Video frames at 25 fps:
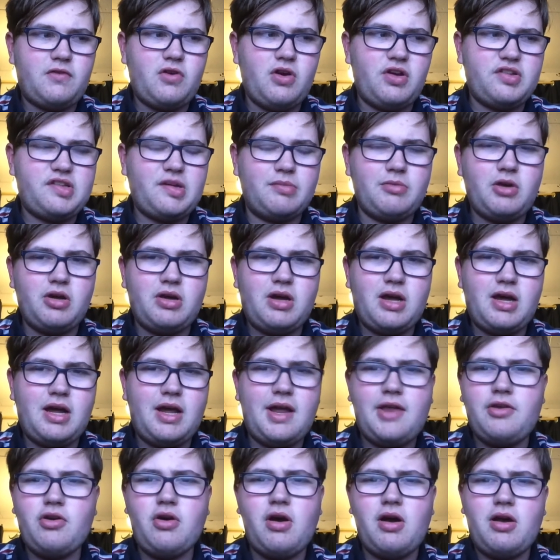course, I'm not.
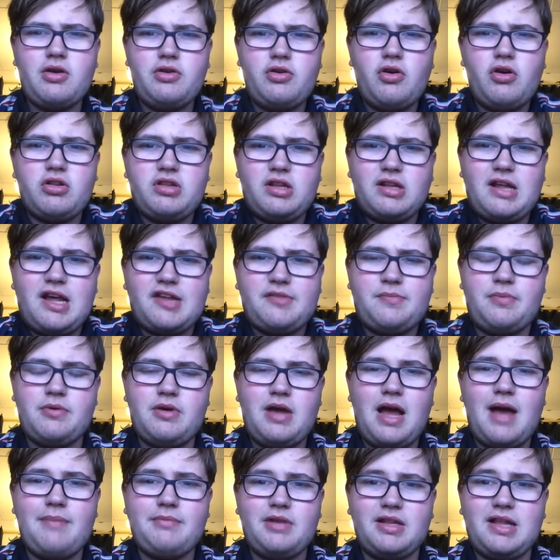You're you're the last.
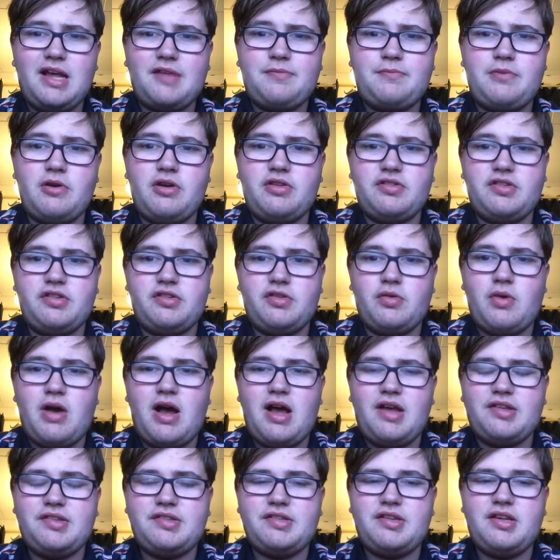I'm the last person to
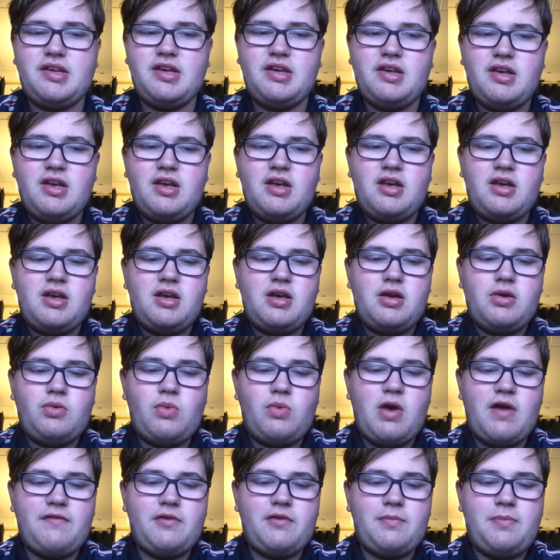ask
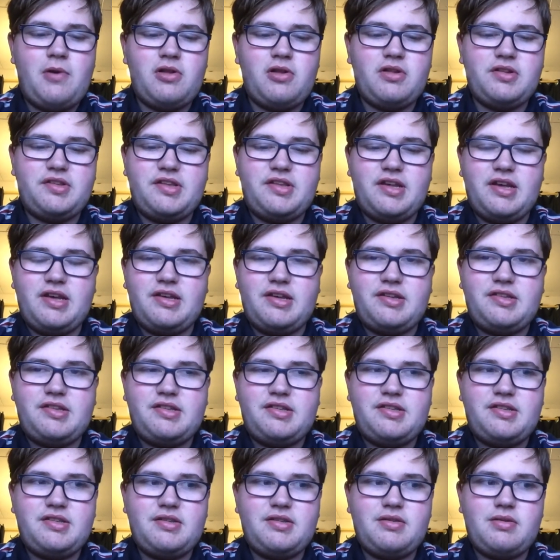whether
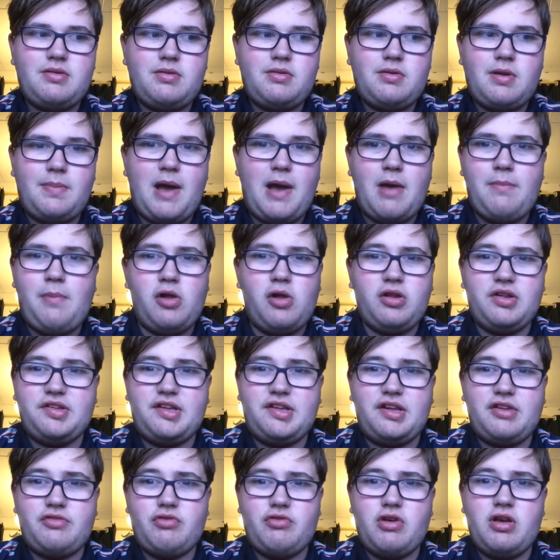politics about
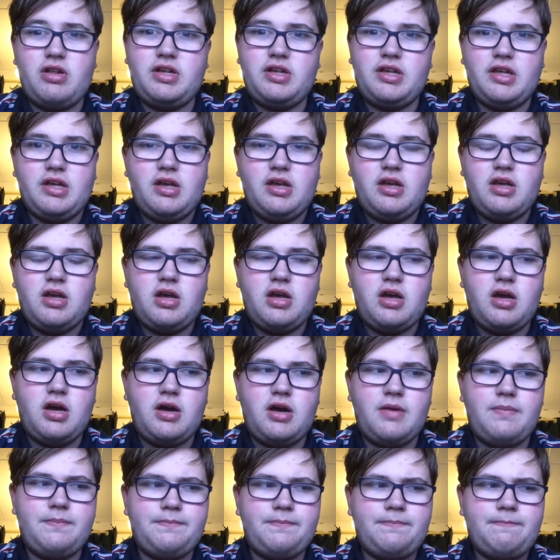politics really.
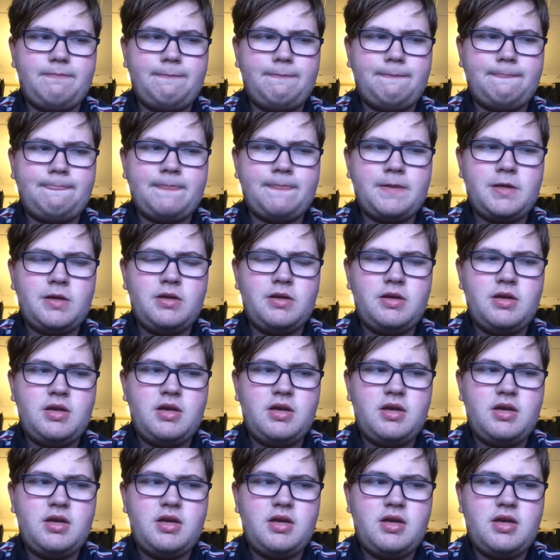Um,
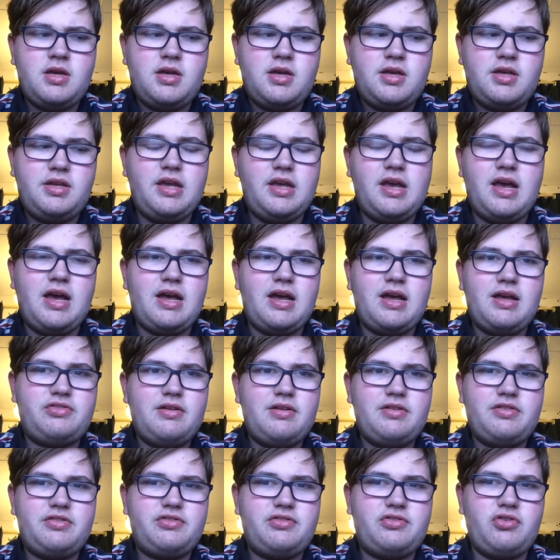yeah,
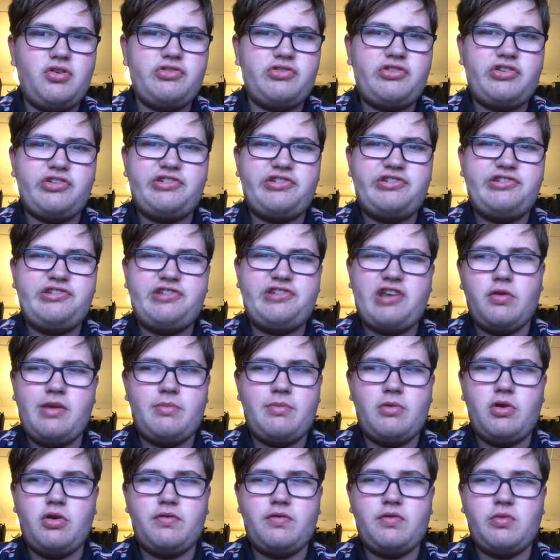such a shit
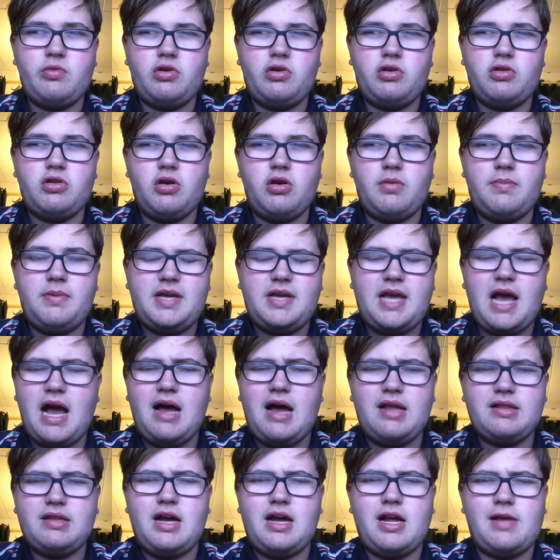move from the club.
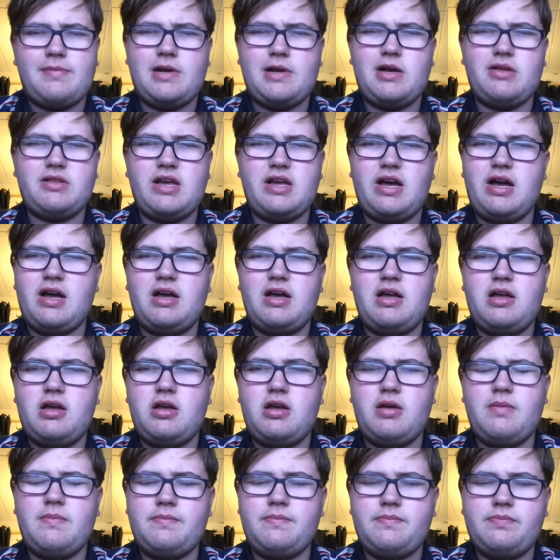Can't lie about that.
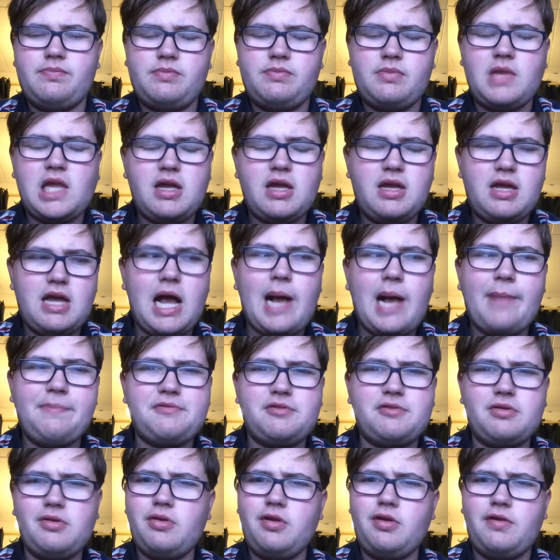Um,
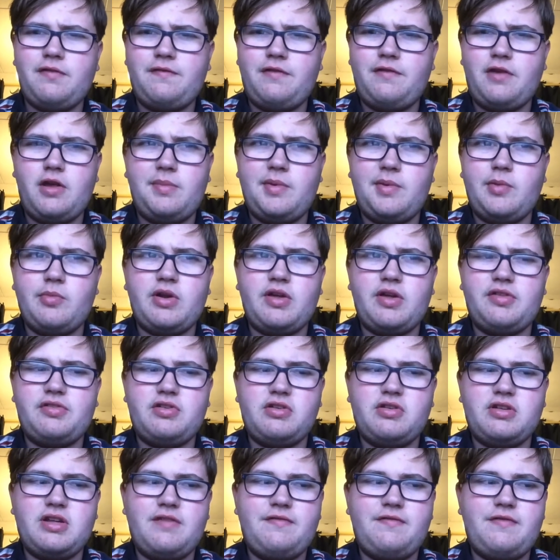absolutely fuming when I
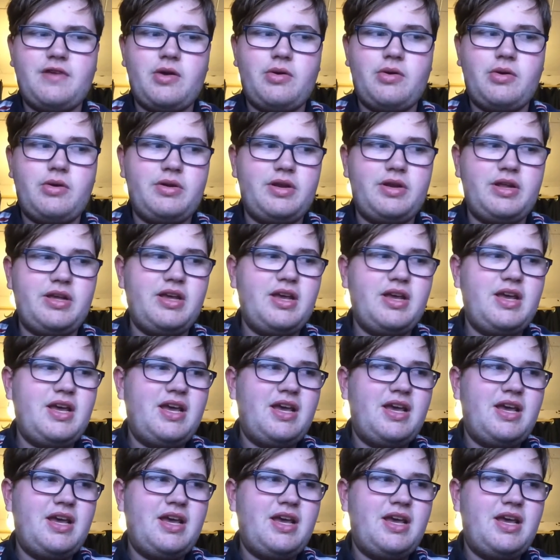saw that photo, and it.